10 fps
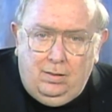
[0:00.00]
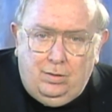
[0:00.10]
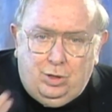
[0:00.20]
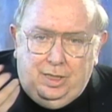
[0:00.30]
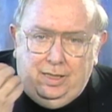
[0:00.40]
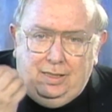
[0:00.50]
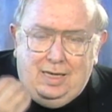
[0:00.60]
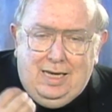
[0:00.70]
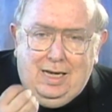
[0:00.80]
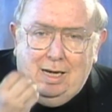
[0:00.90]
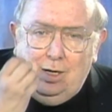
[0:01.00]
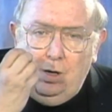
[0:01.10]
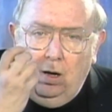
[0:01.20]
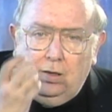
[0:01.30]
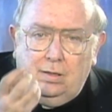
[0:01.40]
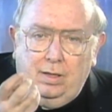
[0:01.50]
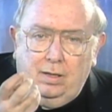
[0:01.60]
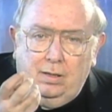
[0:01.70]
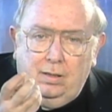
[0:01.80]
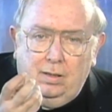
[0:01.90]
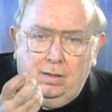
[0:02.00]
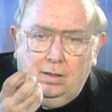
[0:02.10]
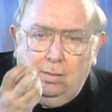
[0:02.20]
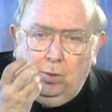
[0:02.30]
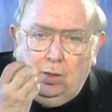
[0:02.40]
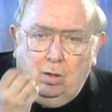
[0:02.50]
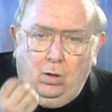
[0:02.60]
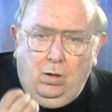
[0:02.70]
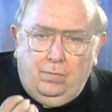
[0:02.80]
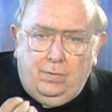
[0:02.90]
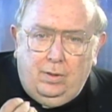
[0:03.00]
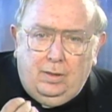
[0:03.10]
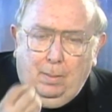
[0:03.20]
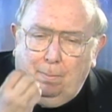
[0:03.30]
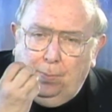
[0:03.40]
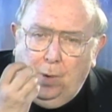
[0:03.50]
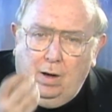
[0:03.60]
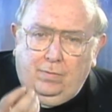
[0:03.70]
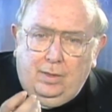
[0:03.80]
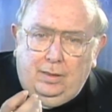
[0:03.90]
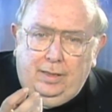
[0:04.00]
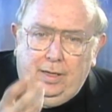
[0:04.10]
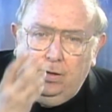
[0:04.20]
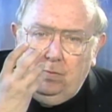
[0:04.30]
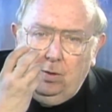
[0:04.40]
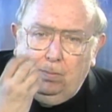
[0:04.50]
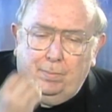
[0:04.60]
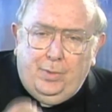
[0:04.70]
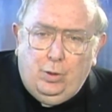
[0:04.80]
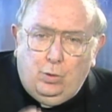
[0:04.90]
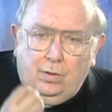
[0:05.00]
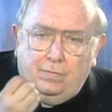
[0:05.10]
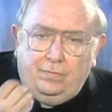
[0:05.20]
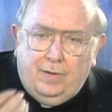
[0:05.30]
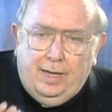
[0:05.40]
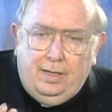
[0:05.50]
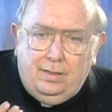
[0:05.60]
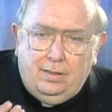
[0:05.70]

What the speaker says: She did nothing but offer the poverty of her pure faith.